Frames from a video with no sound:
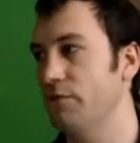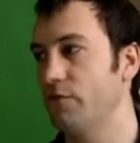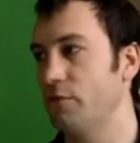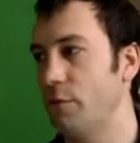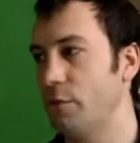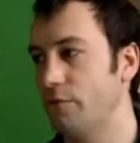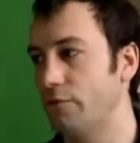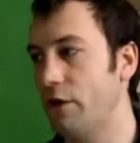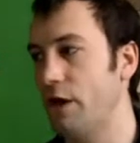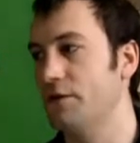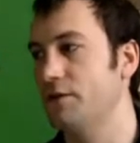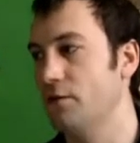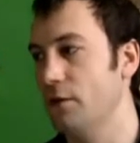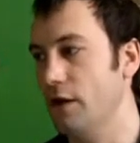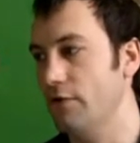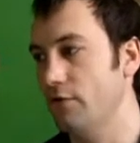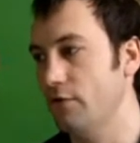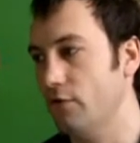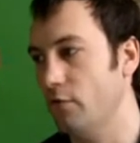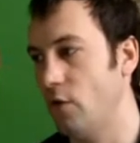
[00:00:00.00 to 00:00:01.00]
But from a
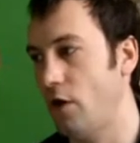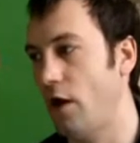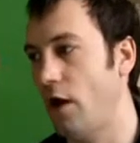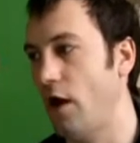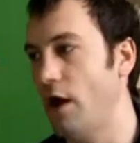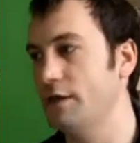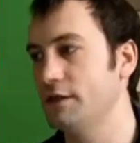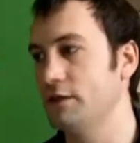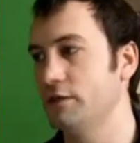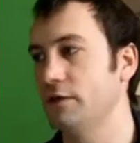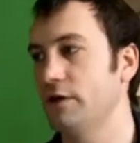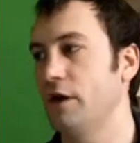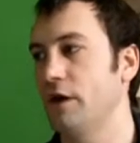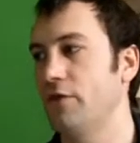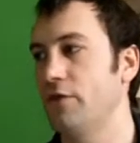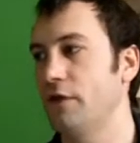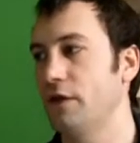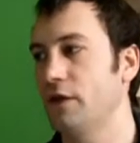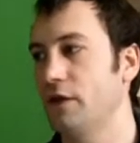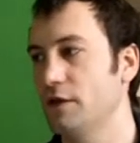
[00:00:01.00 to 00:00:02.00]
practical level of why I do it,
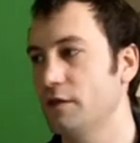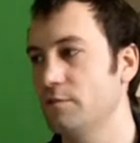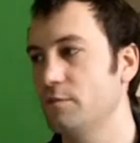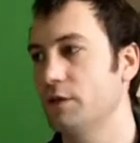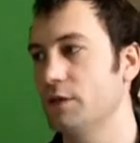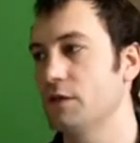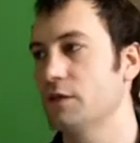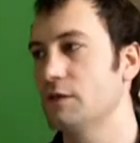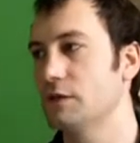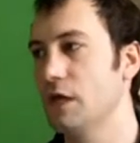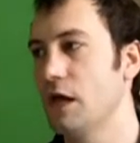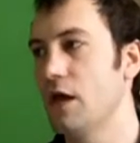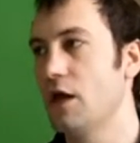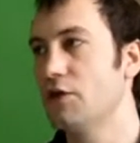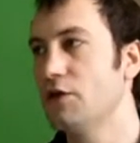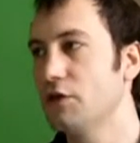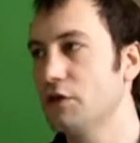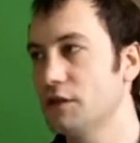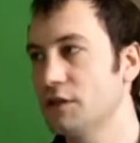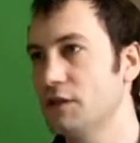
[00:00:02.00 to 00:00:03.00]
I think it is because
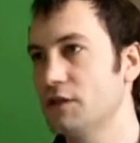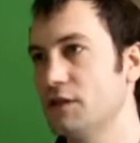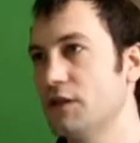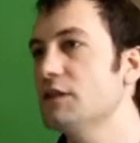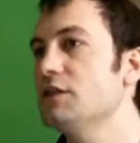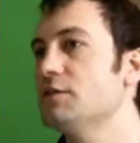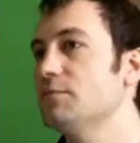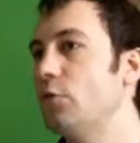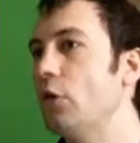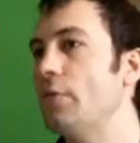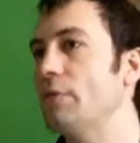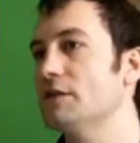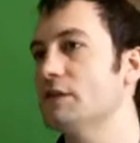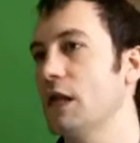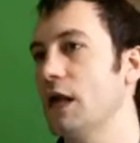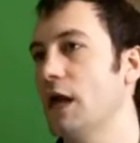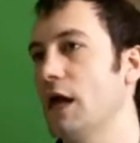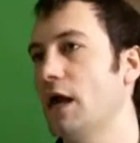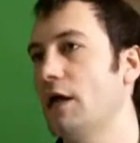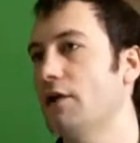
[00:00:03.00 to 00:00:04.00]
you can just see this
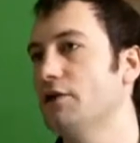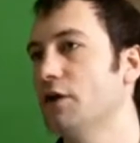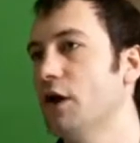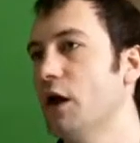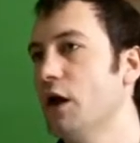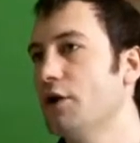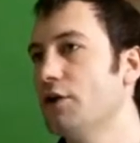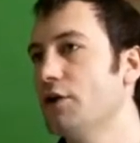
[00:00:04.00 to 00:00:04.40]
promised land.